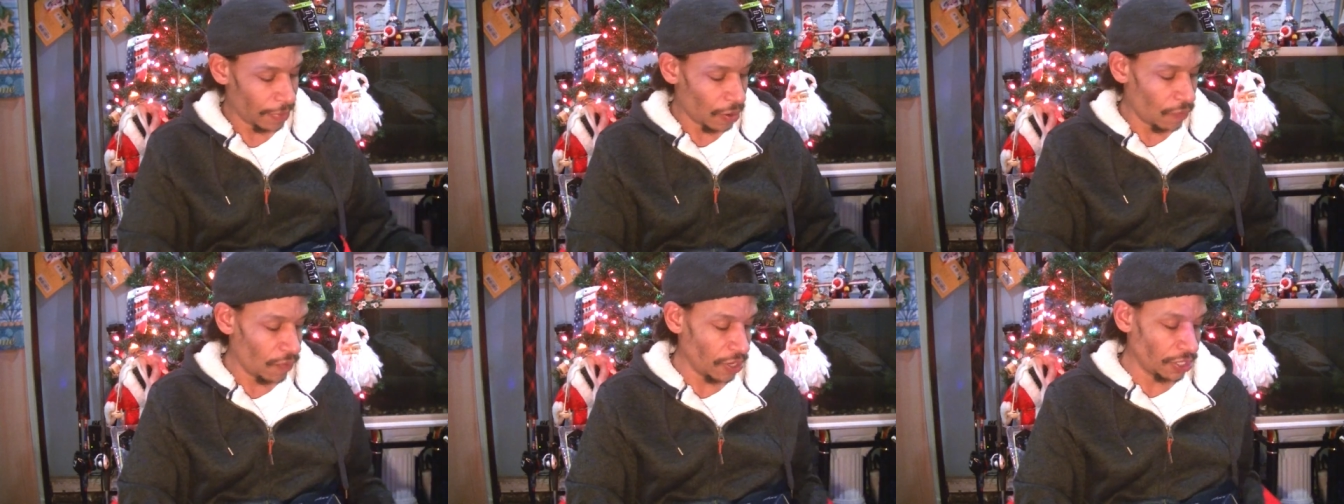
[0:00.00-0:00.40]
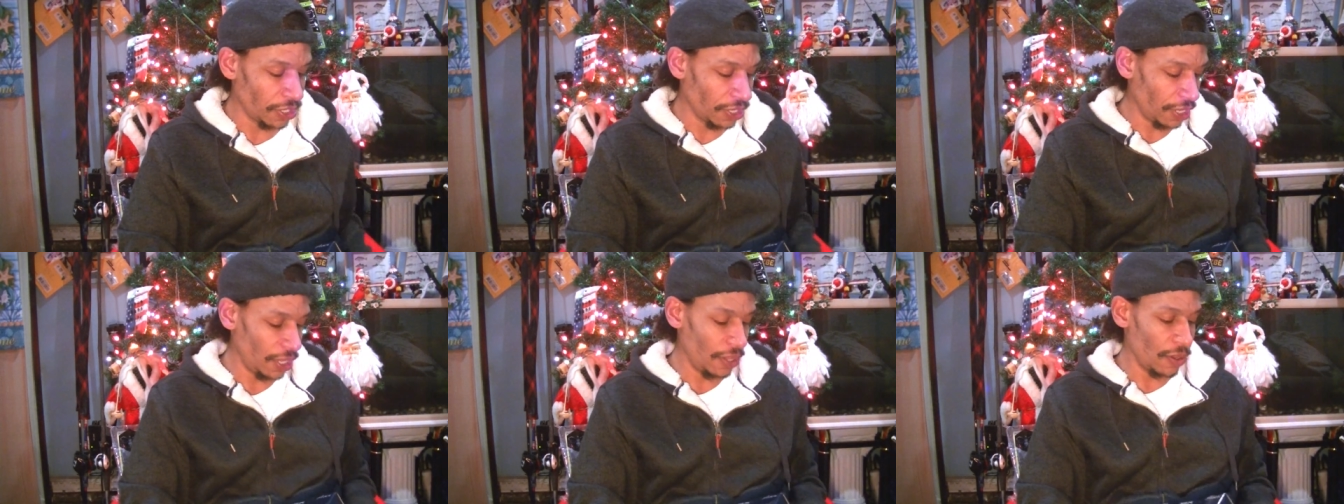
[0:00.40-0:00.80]

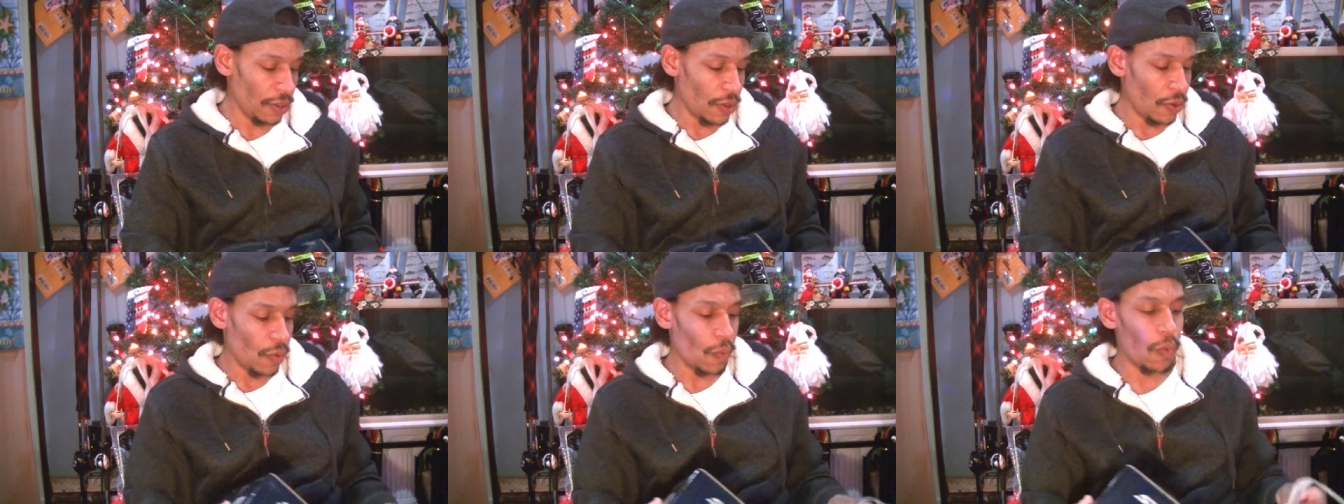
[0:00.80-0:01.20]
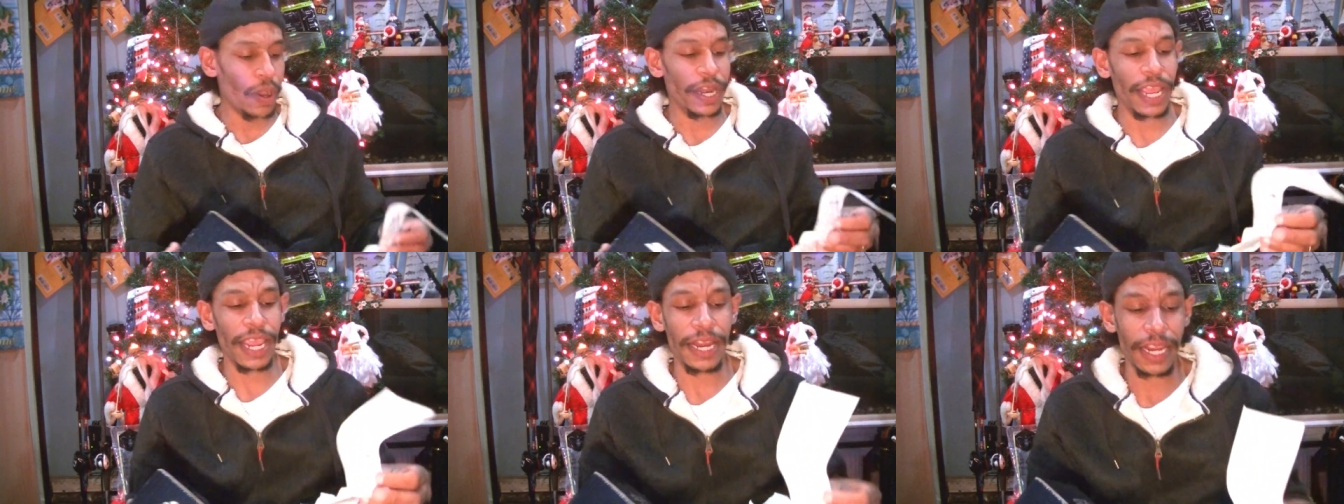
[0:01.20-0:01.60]
originally
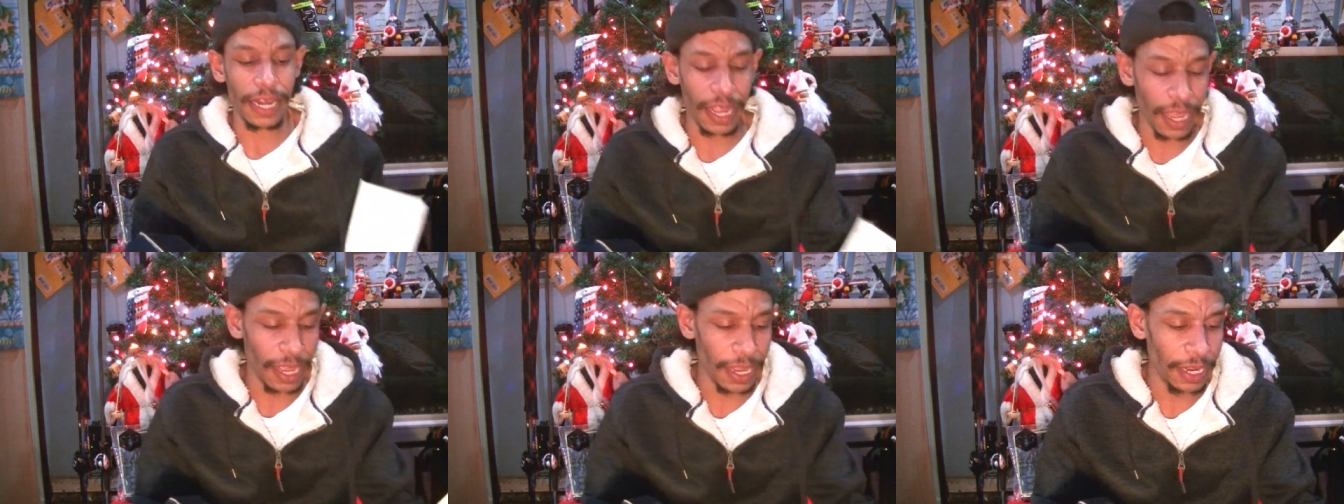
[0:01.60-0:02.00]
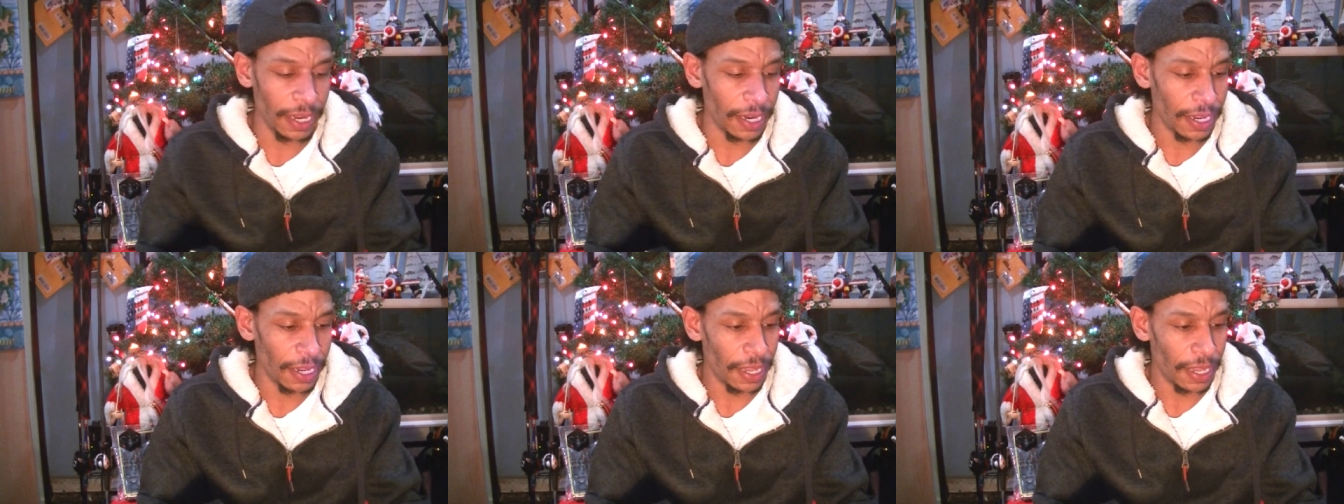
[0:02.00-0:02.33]
189,